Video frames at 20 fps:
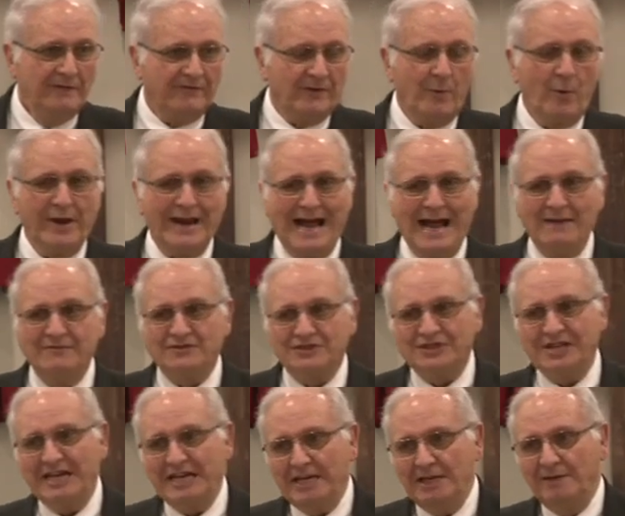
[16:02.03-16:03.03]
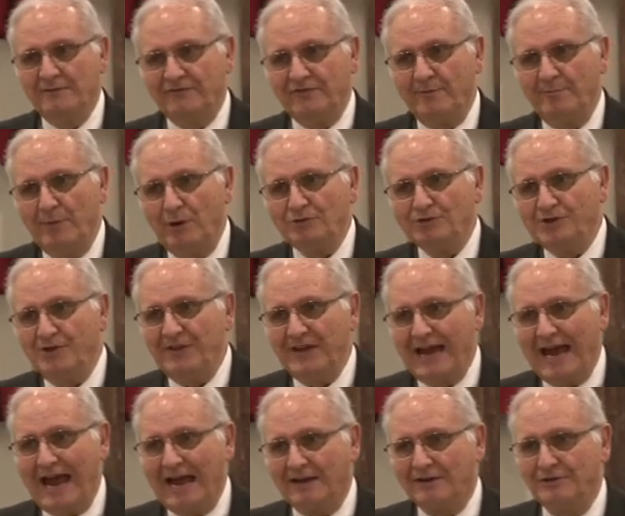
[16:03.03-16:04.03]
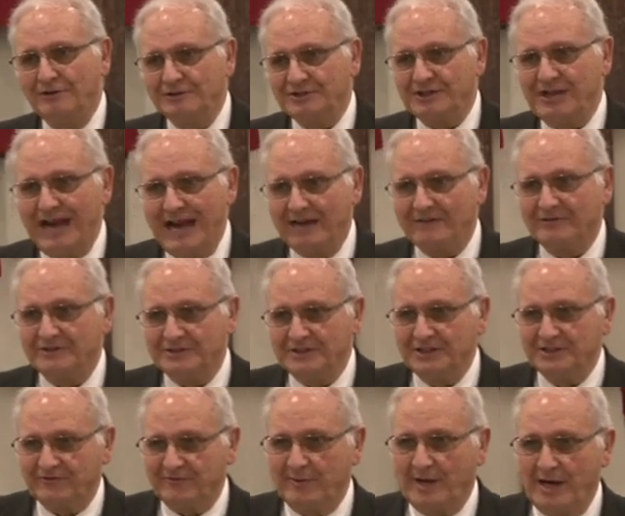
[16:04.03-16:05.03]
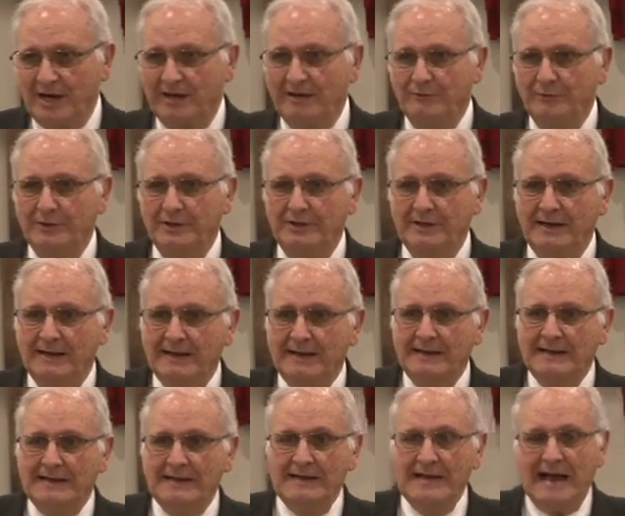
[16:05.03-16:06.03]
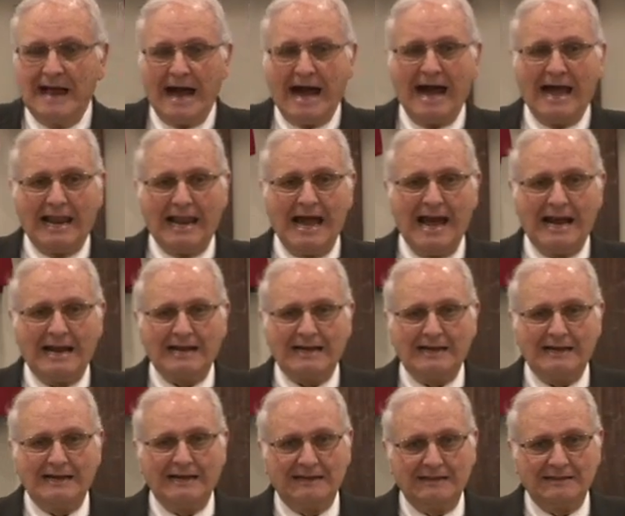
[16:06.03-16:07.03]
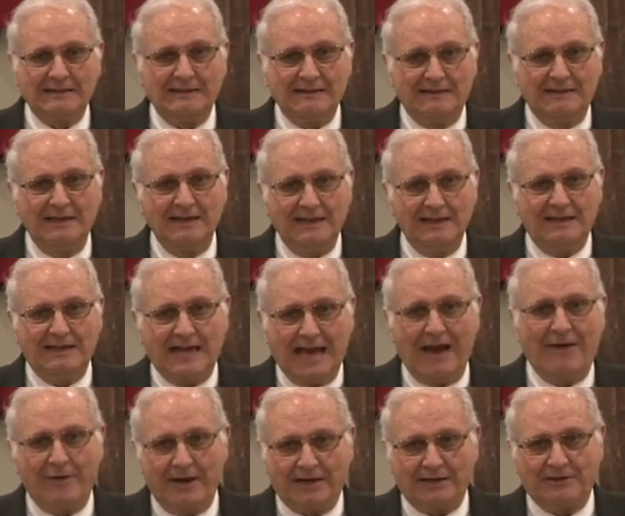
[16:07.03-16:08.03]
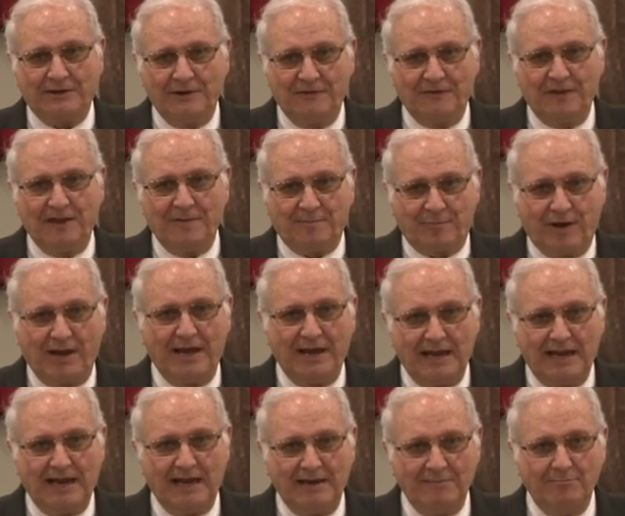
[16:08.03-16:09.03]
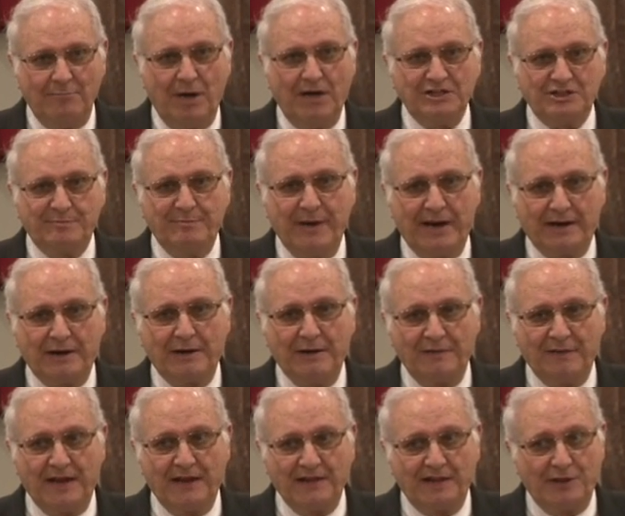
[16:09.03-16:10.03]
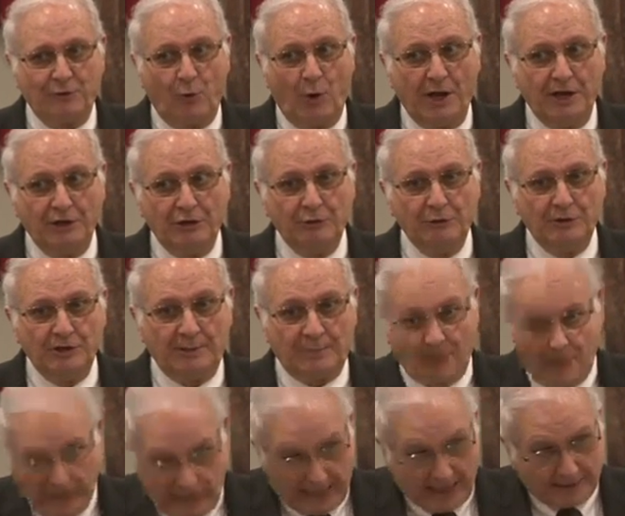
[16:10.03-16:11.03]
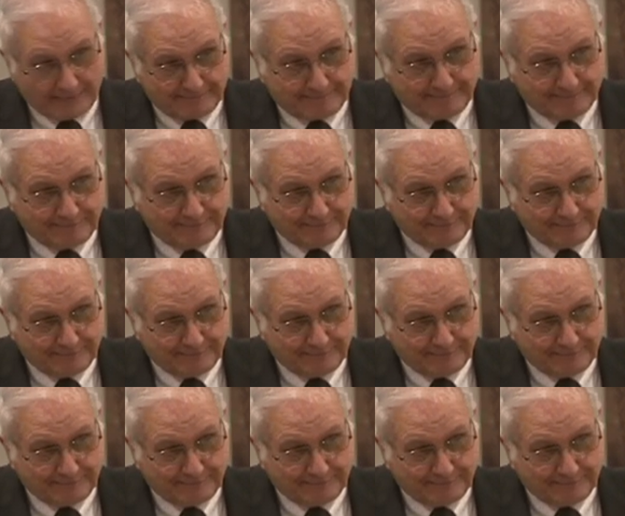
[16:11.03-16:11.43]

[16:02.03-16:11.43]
From what I've seen from most of the actors and actresses from Hollywood, I like the character they play much better than the one doing the playing.